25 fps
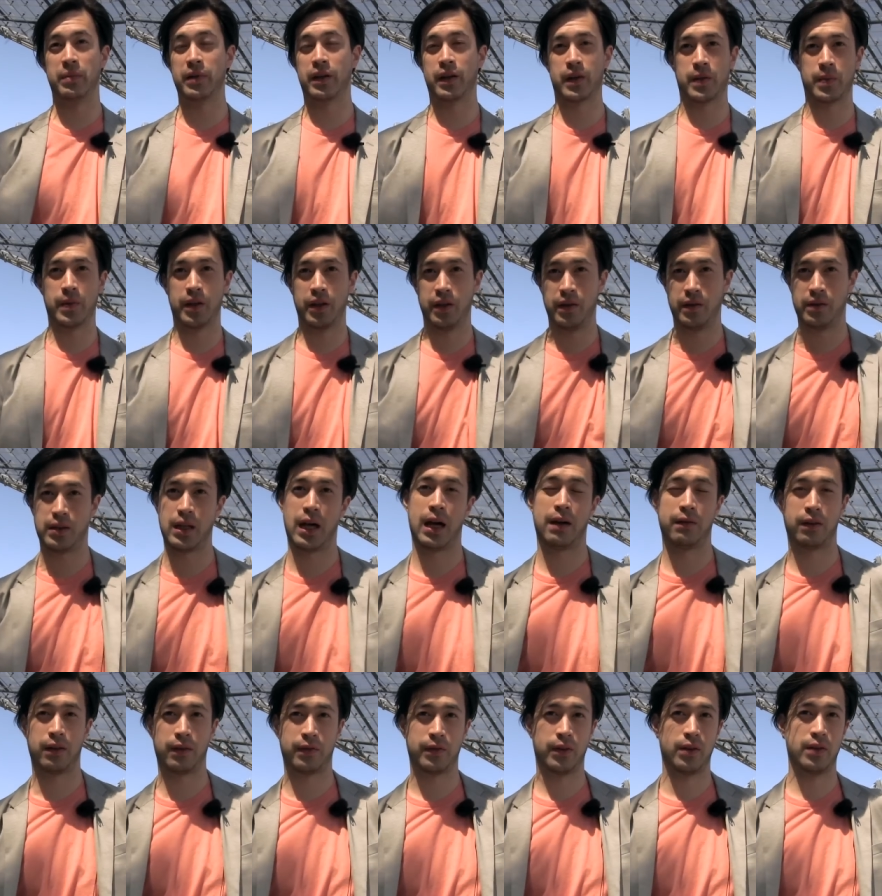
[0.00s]
because we're used to
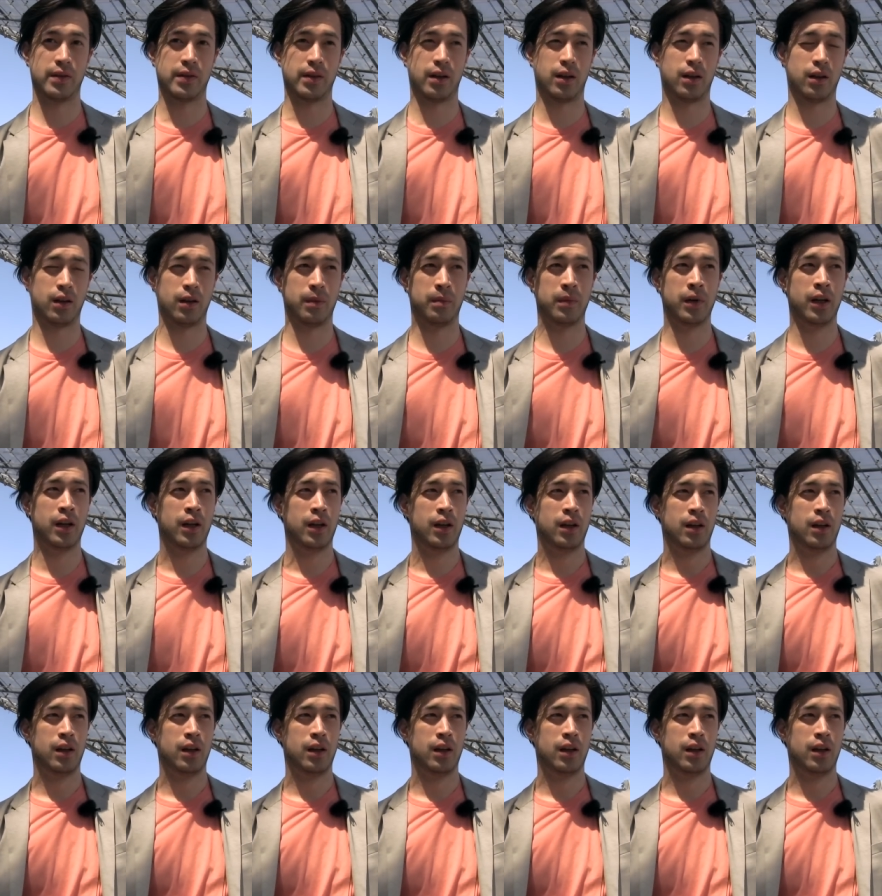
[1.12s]
having phones at home.